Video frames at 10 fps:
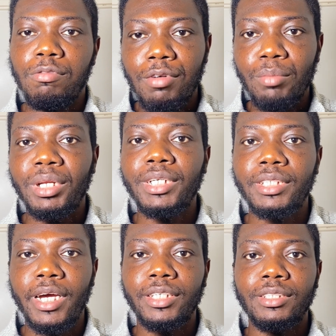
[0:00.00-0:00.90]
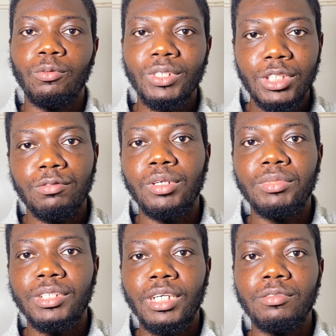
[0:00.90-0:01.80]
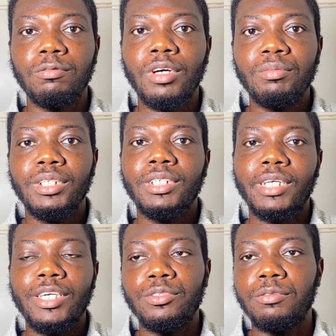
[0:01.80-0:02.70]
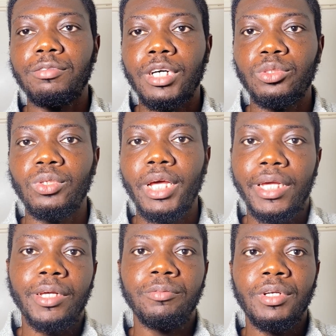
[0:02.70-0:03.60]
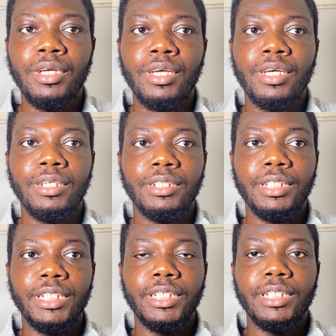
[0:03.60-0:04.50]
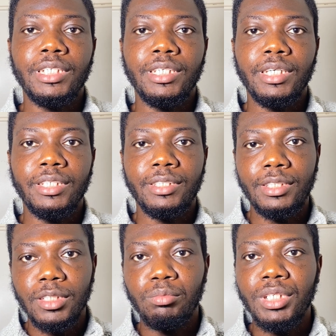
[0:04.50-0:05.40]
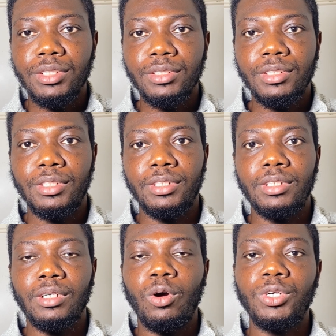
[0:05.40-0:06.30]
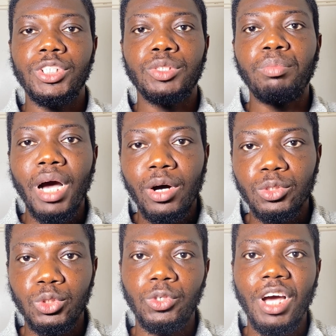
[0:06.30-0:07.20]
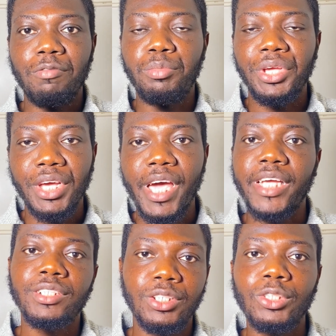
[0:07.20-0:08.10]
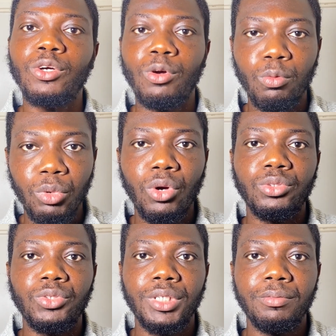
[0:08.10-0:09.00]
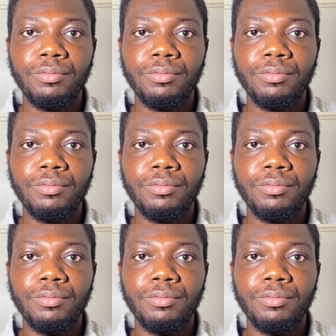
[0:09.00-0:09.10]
Family ties. What is family ties? Family ties refer to like the siblings or the spouse you have behind in your country.